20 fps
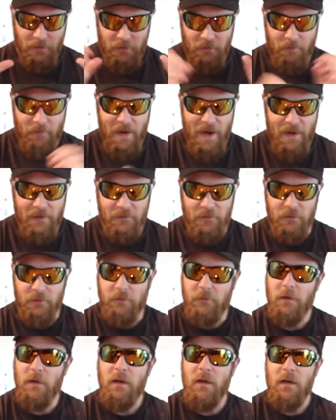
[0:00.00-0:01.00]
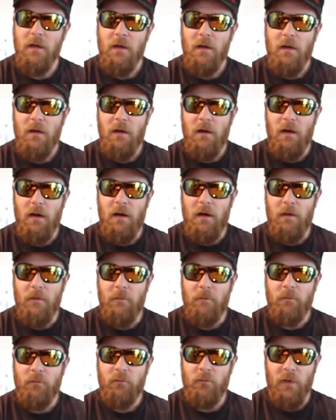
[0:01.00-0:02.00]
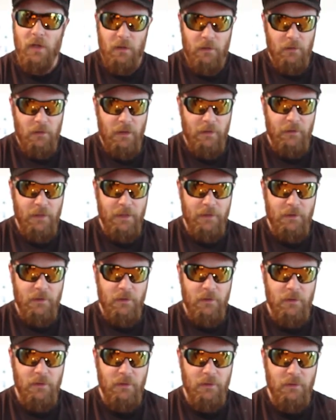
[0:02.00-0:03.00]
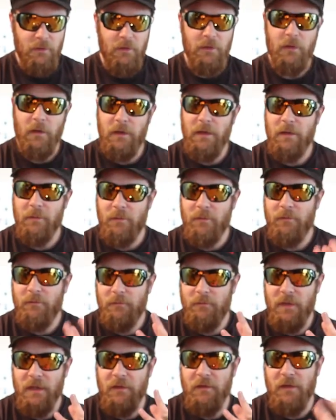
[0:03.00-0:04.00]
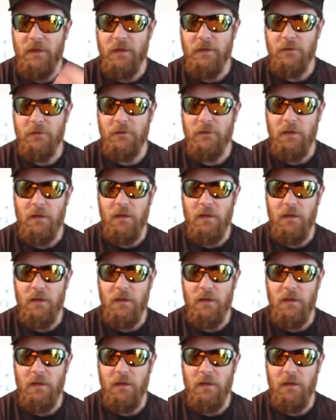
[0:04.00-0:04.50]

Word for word: massive. Um, but I like, you know, I like big things.